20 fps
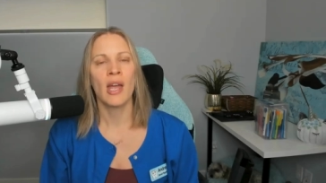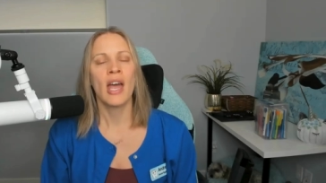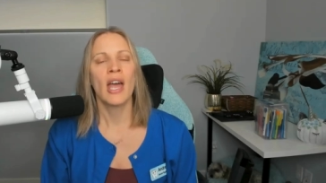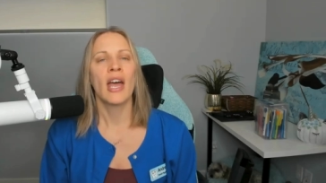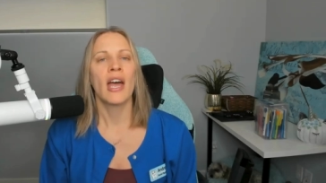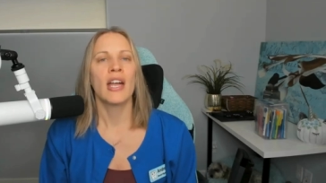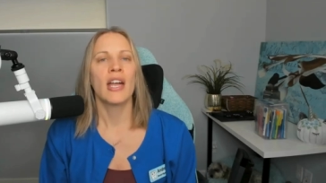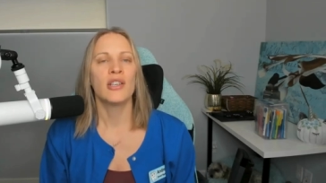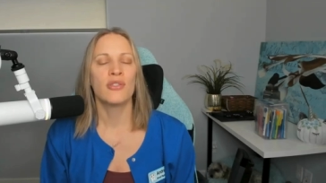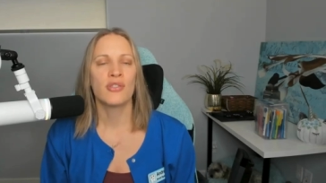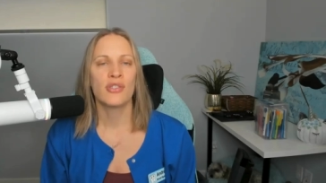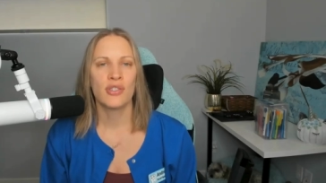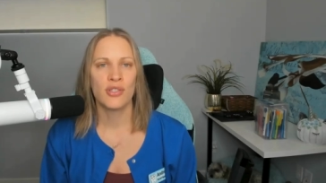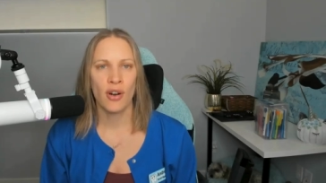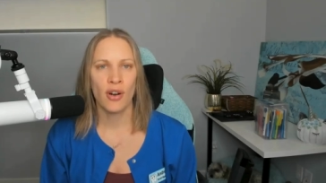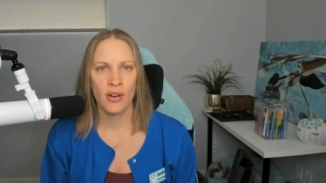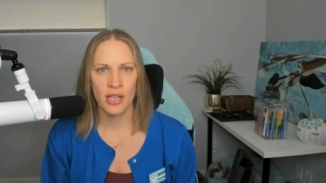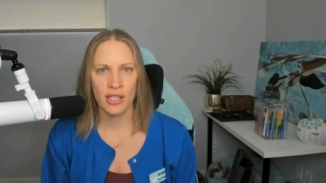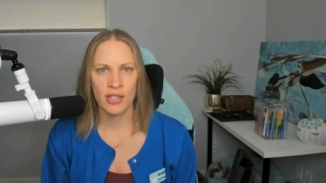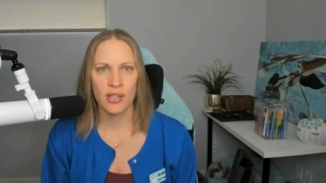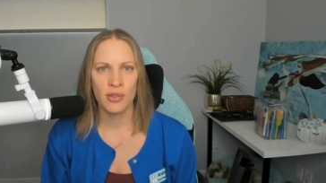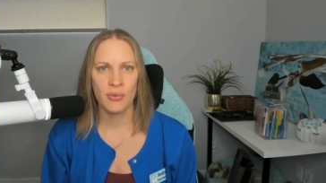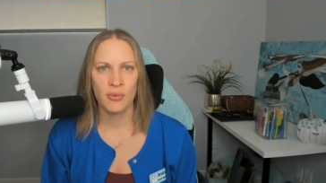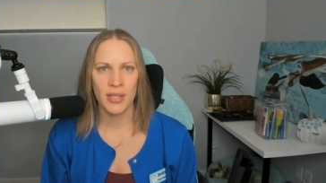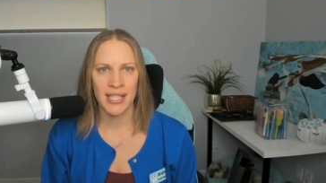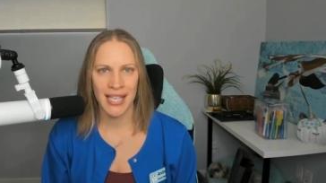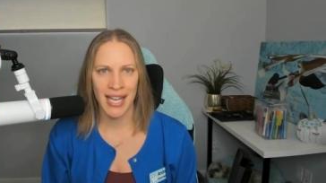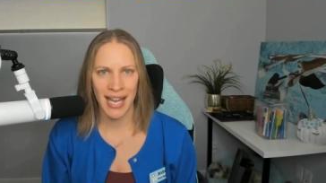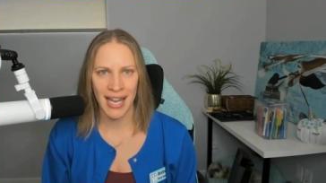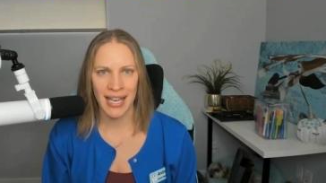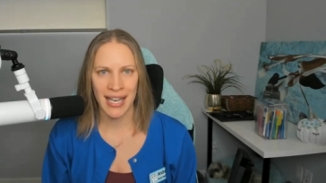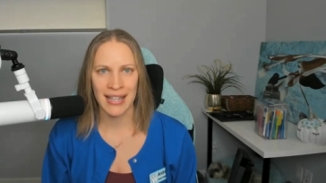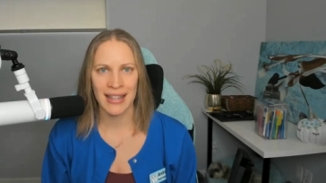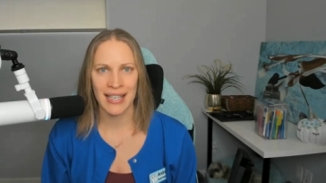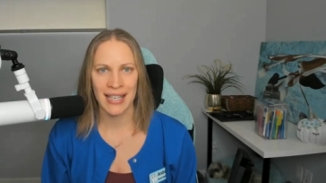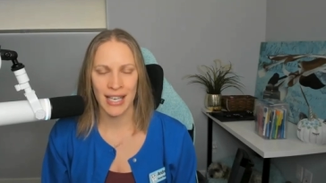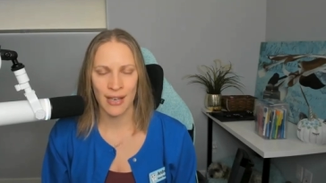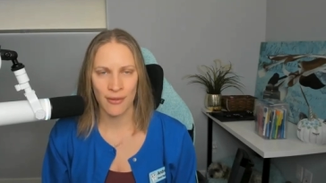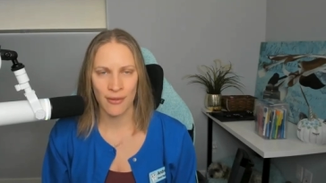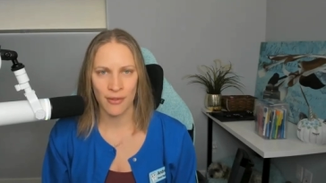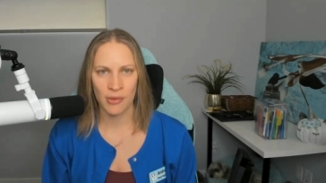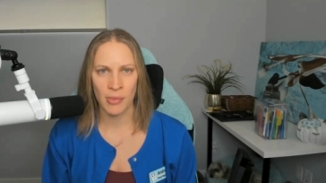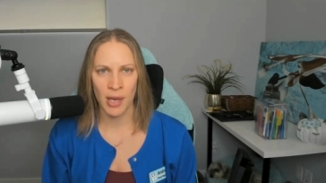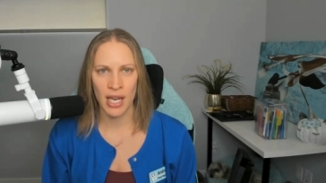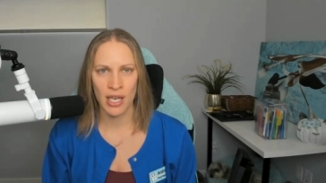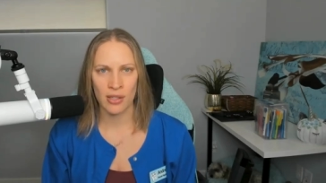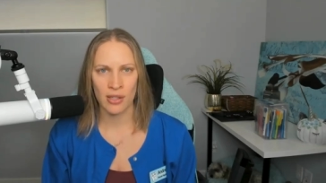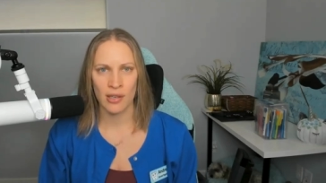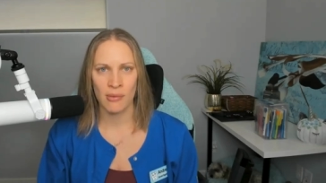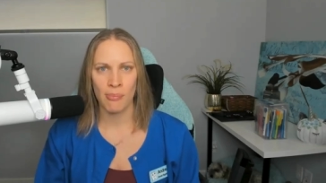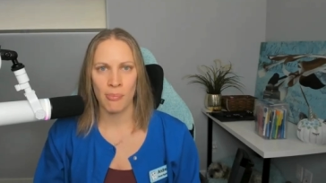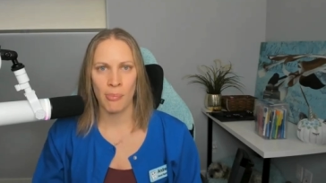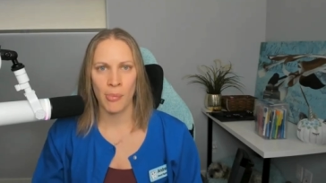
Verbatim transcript: and you're starting to retain the information.